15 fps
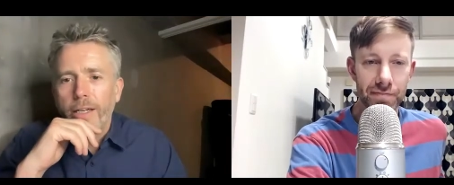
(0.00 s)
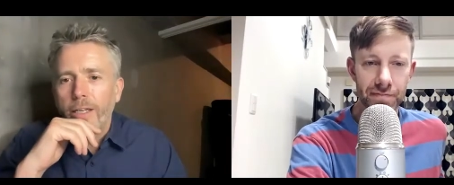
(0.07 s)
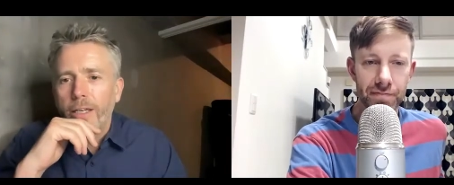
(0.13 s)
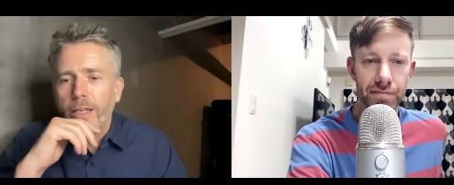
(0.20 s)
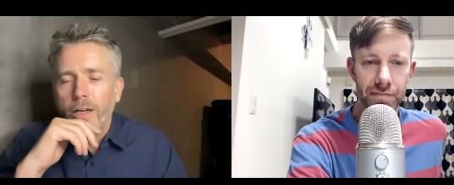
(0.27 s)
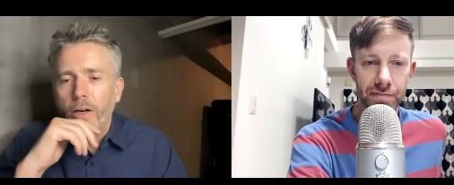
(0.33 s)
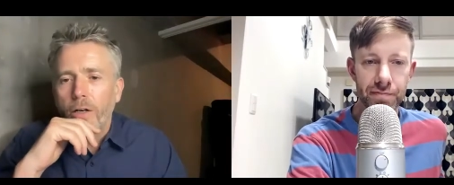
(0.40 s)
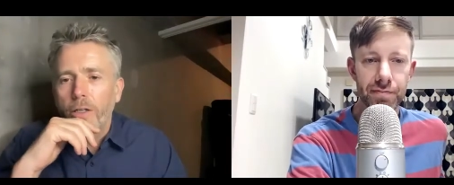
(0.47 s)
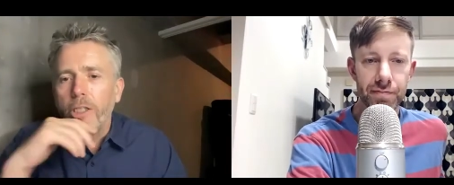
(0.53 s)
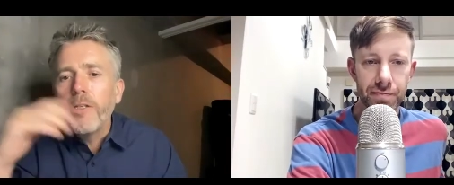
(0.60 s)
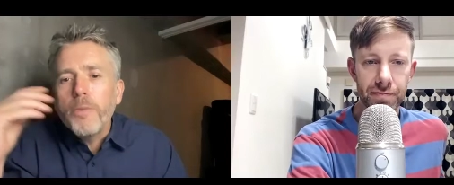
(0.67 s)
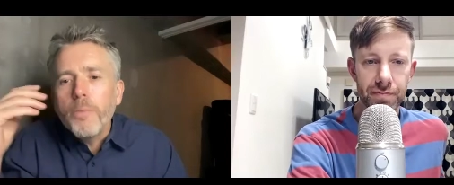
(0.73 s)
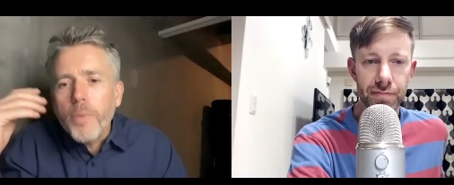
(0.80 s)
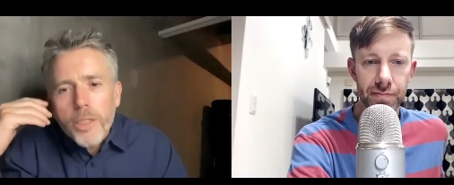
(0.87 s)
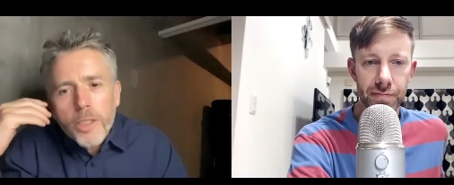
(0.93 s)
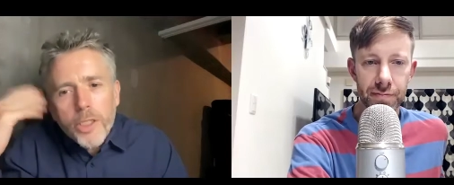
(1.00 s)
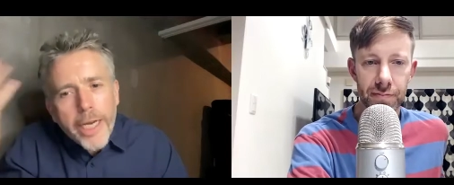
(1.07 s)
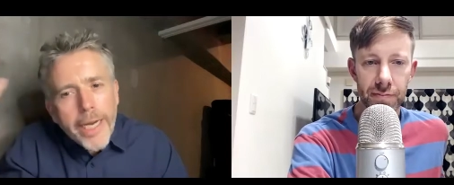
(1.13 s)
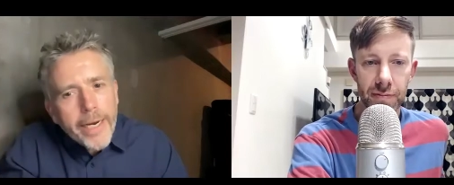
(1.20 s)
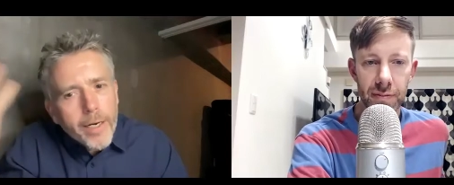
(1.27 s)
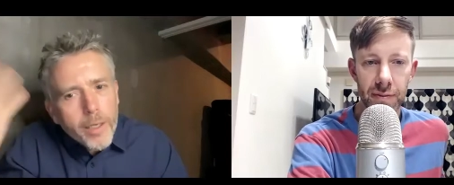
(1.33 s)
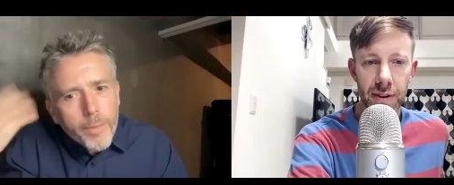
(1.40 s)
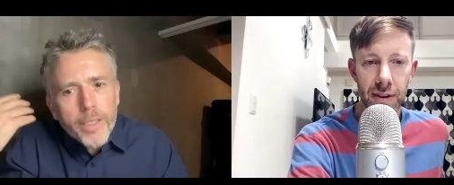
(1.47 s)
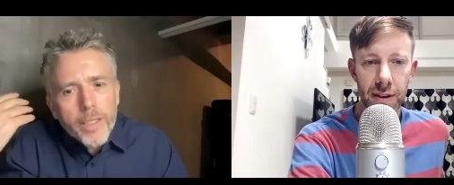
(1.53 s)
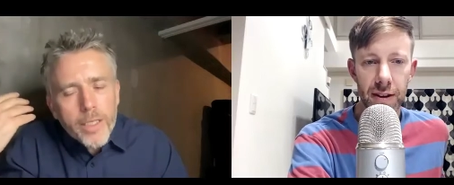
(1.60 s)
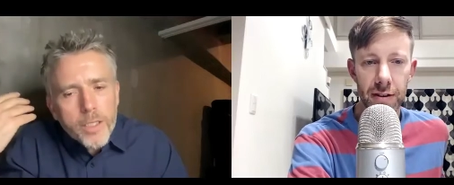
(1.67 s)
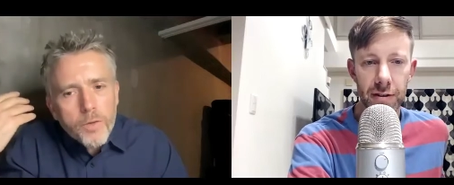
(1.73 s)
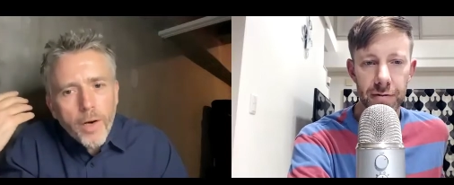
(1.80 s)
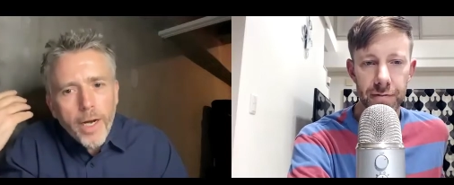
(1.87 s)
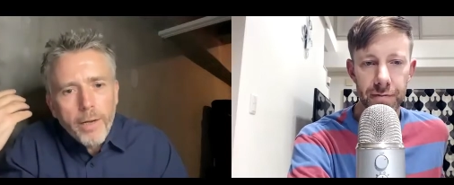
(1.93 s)
Speaker 1: No, but you hear about
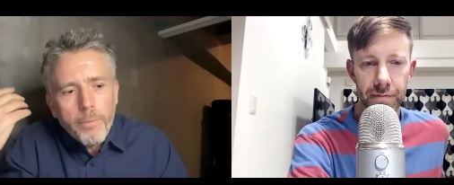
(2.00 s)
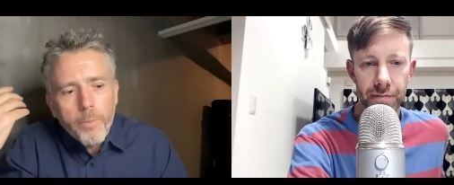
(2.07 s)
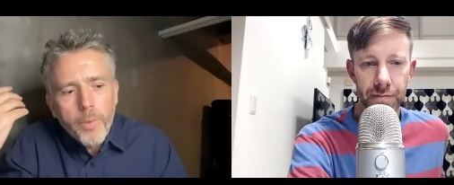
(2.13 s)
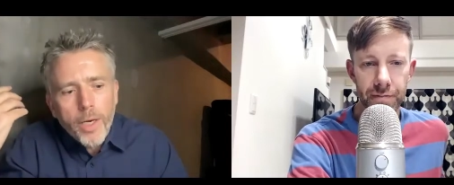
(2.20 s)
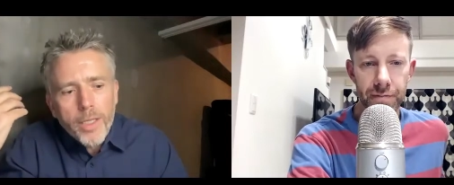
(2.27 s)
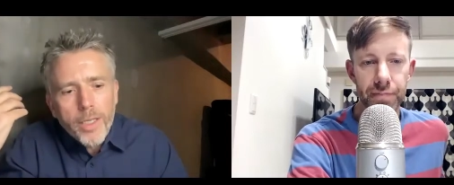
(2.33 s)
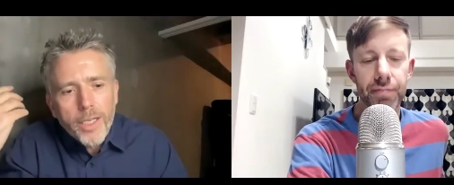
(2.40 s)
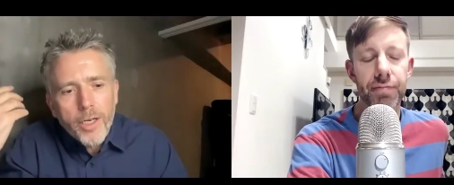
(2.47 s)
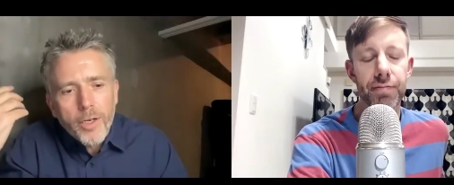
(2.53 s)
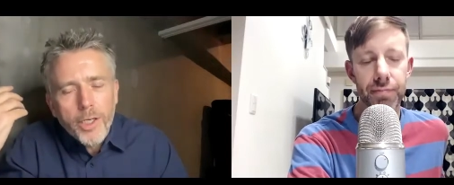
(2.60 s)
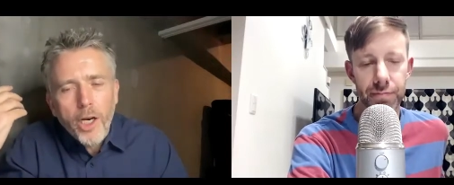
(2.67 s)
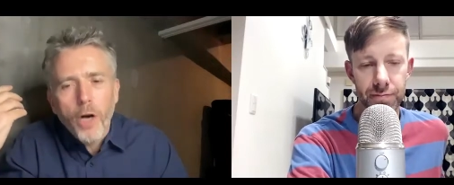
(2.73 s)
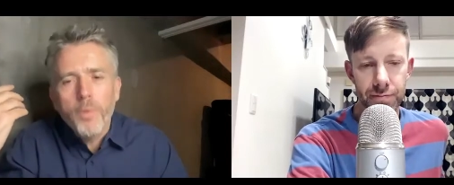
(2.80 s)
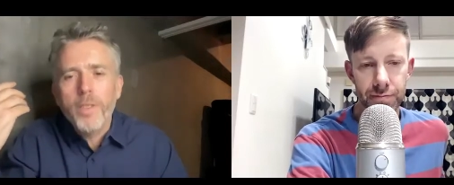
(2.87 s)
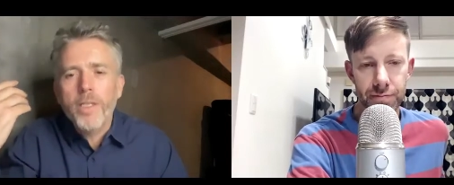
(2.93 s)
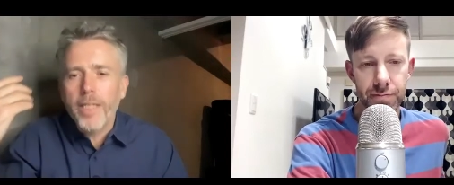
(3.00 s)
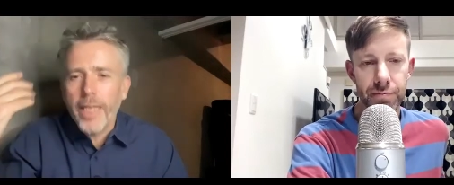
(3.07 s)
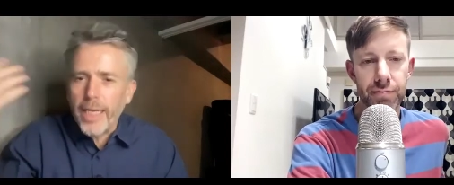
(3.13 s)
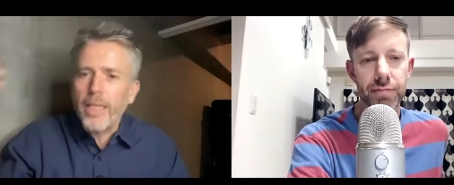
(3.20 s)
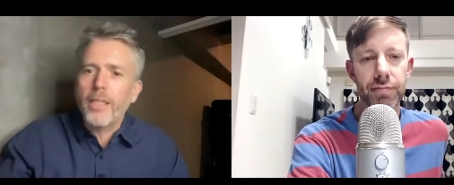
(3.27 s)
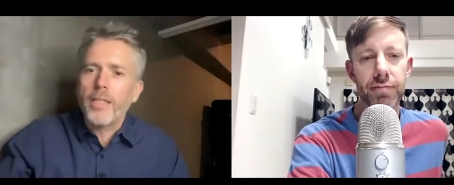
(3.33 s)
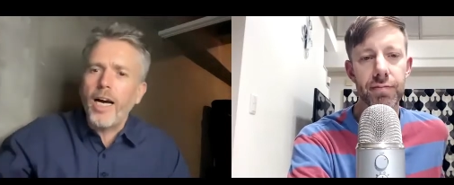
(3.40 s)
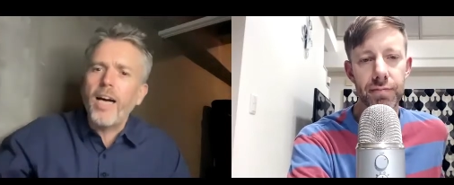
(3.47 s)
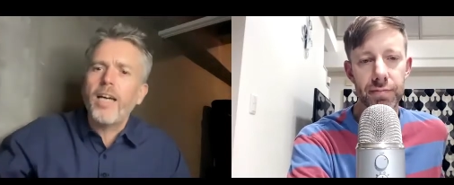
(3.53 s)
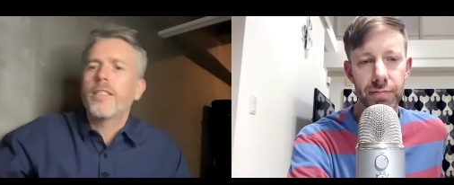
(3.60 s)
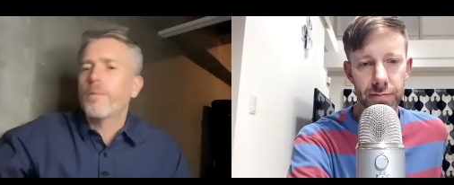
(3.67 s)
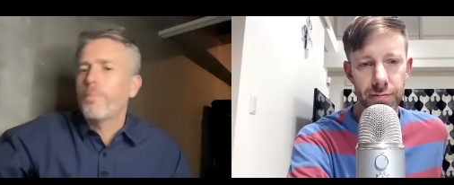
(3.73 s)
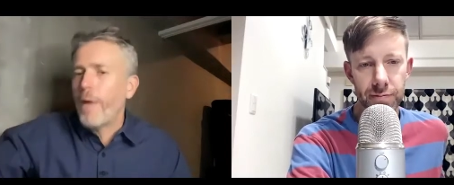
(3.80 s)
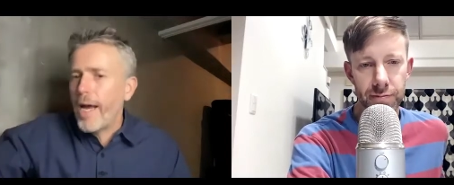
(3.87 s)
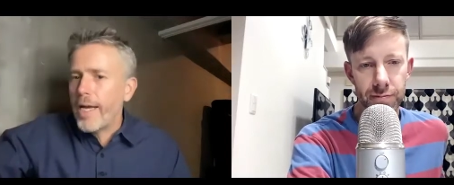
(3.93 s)
this, right? But, you know, you always think,
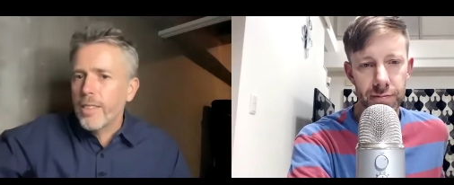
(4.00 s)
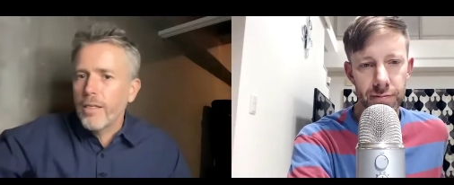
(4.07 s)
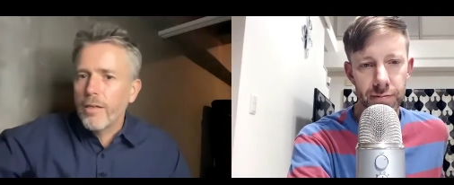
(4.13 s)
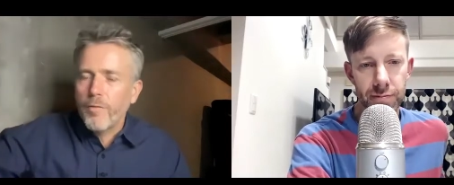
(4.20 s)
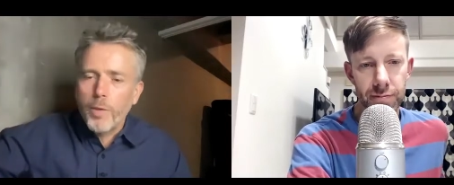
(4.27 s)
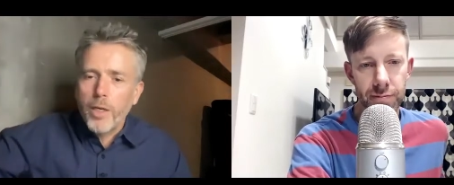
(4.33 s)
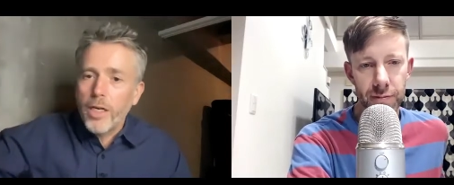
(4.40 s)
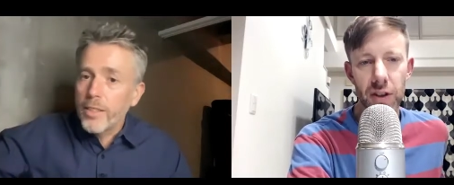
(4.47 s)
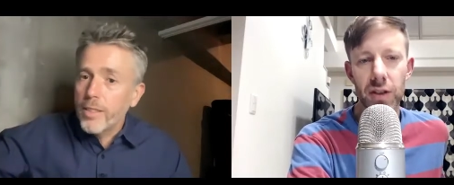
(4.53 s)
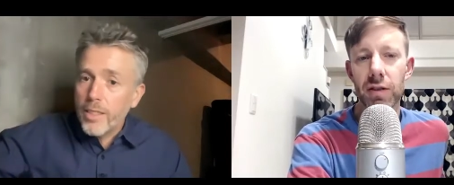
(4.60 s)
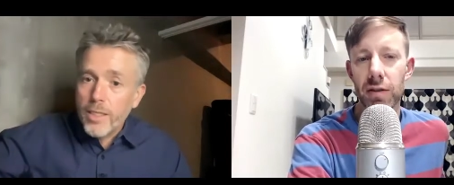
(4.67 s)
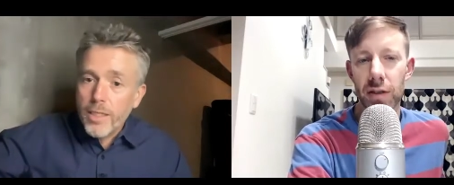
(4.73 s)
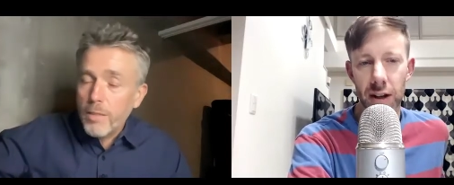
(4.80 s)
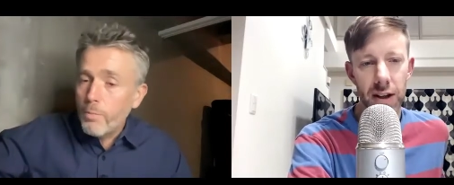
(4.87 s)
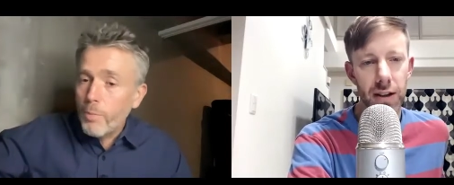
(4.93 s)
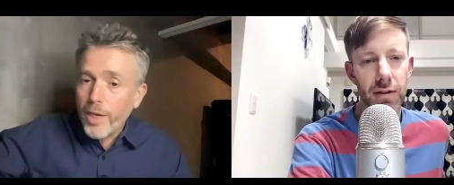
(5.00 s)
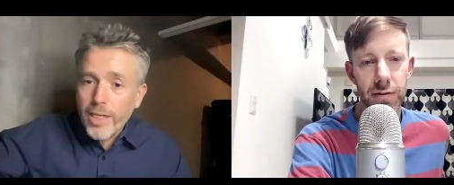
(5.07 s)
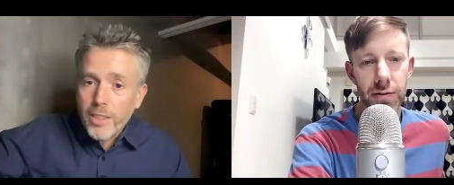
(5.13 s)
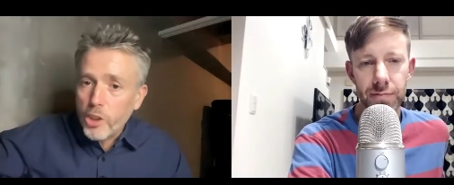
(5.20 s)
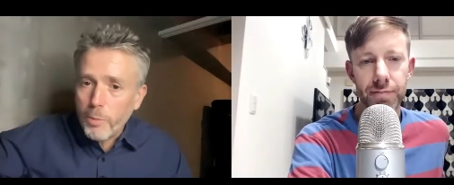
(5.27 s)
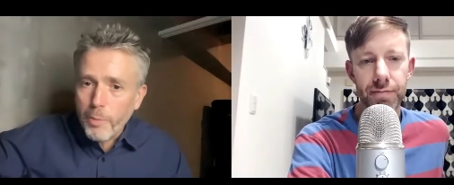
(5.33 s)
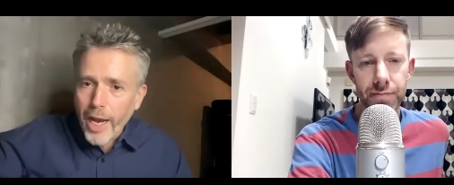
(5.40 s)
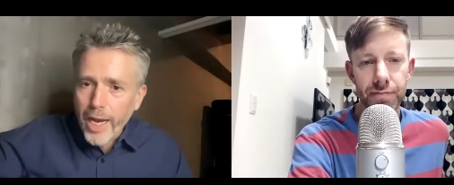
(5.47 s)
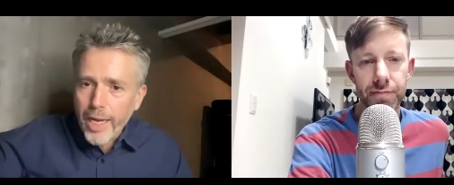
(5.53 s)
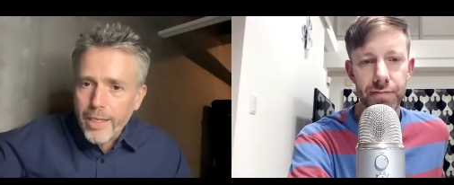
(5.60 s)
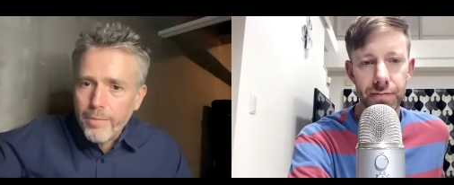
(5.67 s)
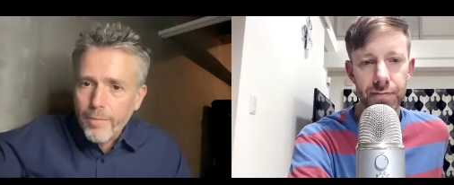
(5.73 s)
it's massive because it's as big as Japan.